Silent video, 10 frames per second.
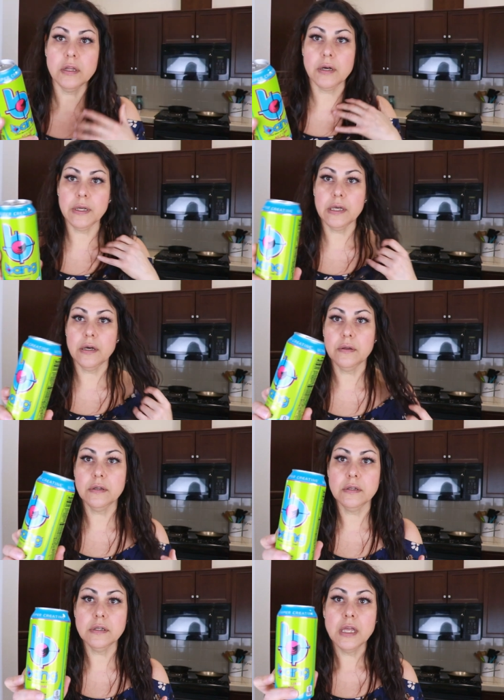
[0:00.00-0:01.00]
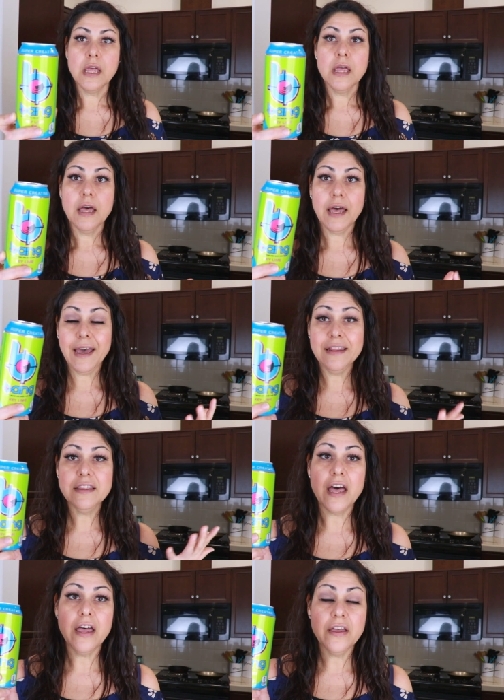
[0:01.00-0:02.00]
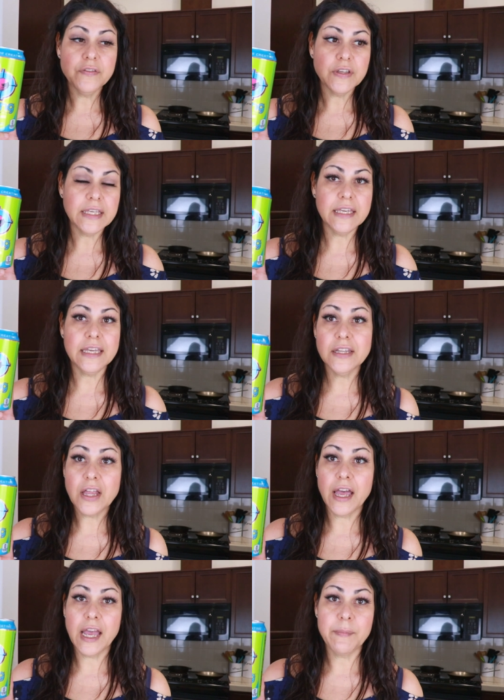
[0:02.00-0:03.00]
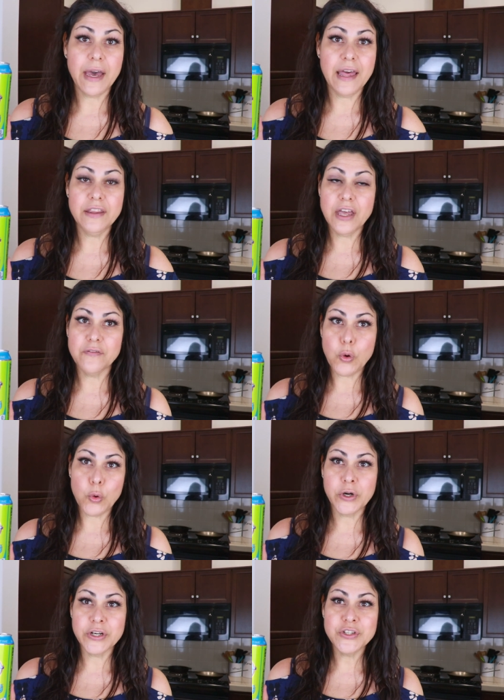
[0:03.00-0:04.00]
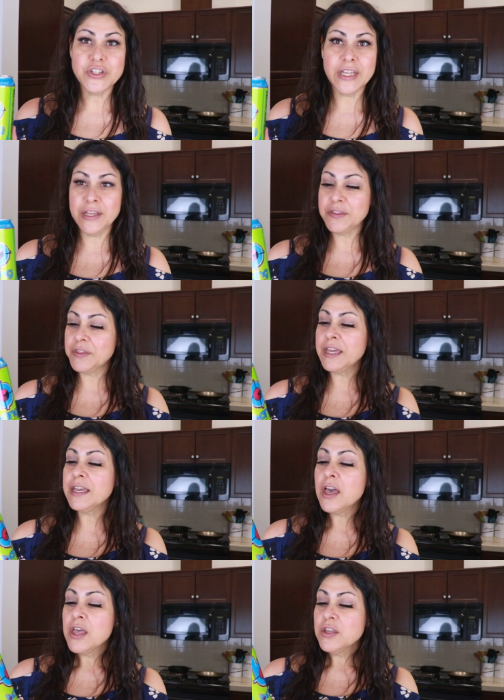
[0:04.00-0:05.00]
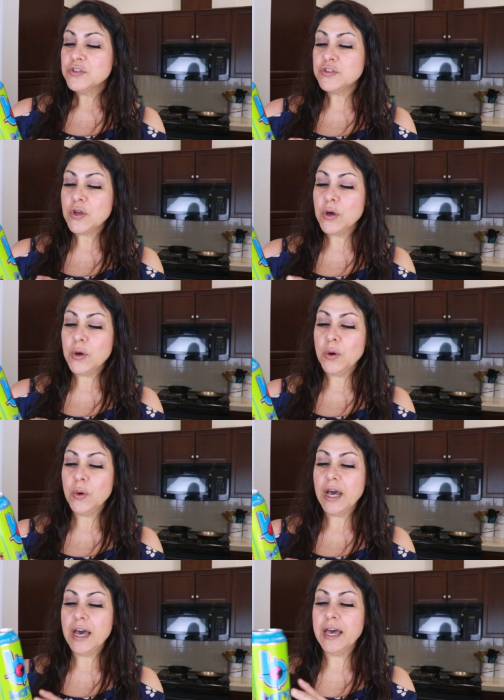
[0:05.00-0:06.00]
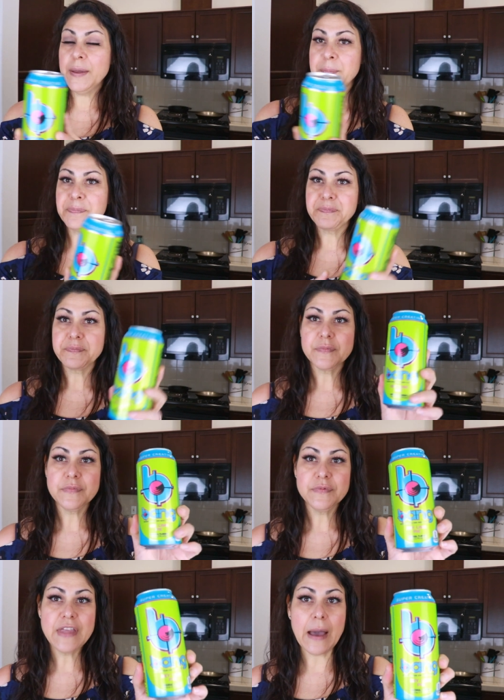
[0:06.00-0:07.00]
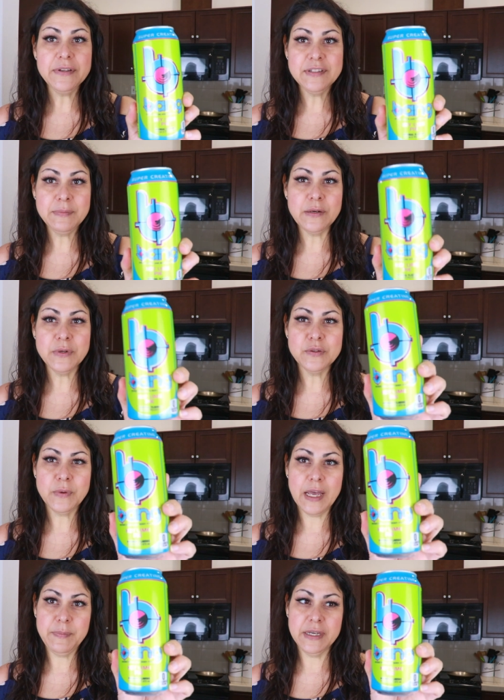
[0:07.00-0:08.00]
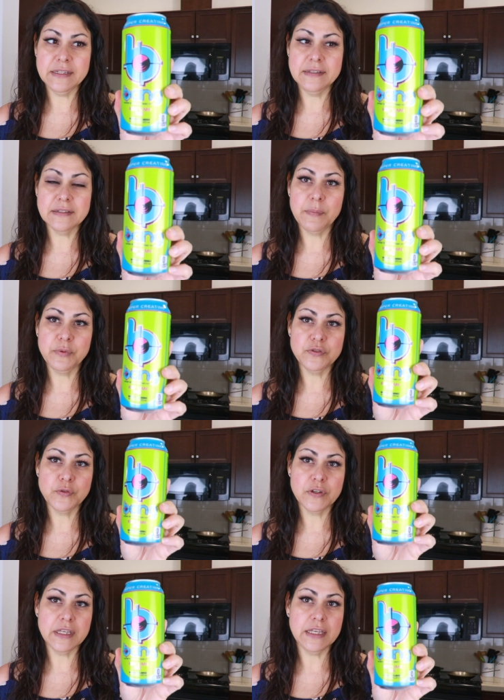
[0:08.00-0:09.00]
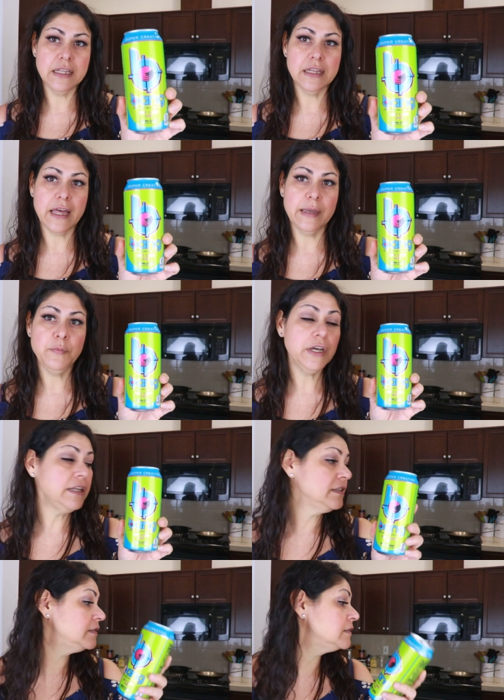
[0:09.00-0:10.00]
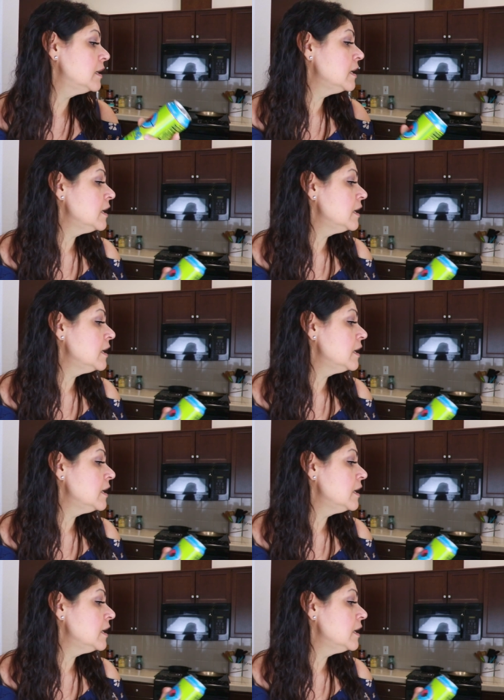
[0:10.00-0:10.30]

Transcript: There we go. I love key lime. I love orange, anything. So um, that was the main reason why I picked these up was for the key lime ones.